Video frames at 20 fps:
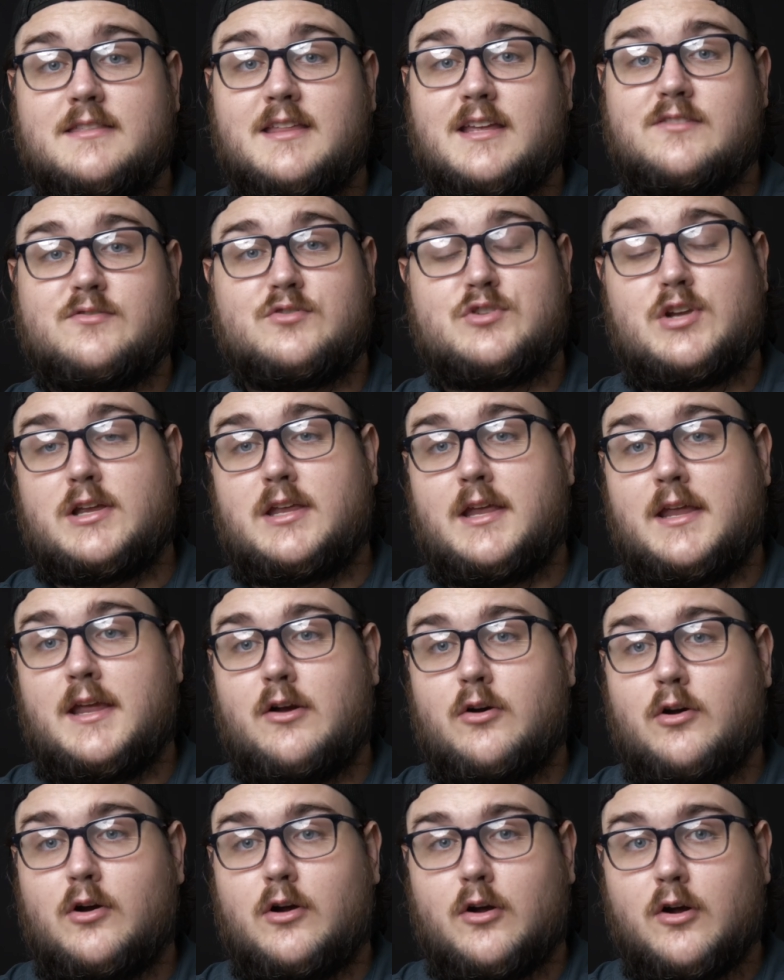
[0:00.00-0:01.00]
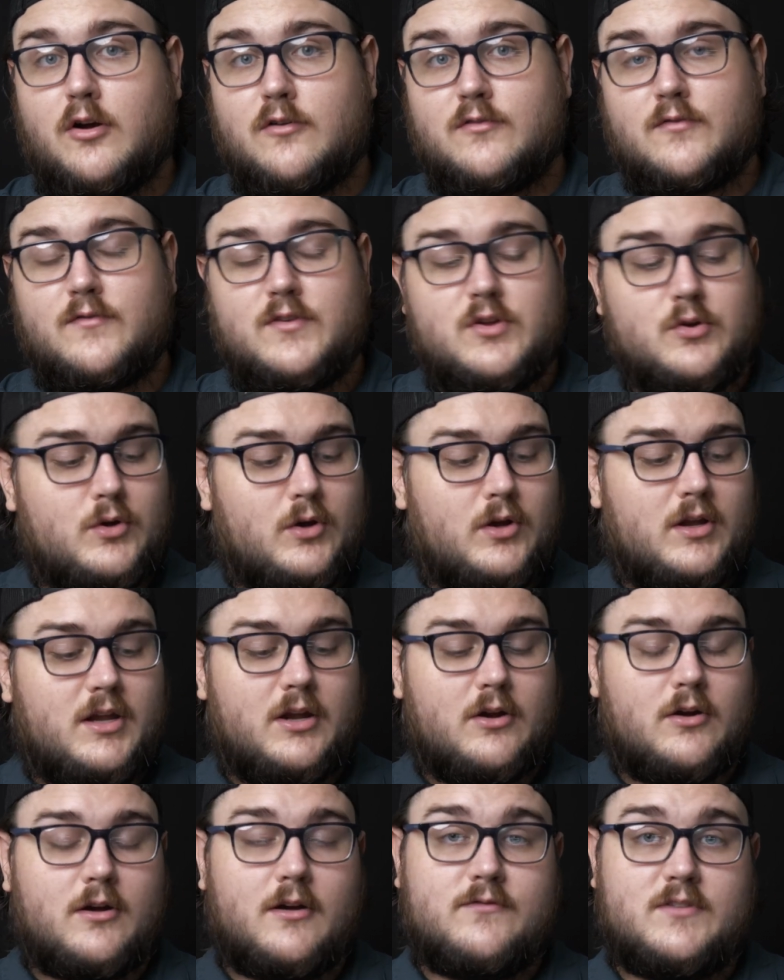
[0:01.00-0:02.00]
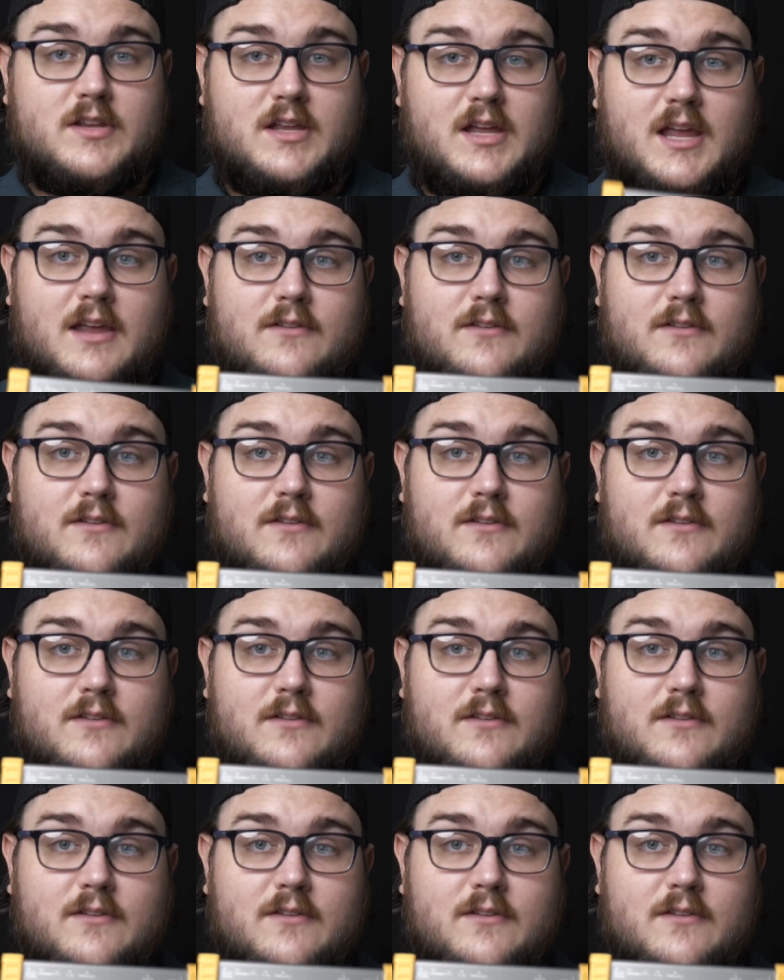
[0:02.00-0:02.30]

Thanks for checking out our overview here of the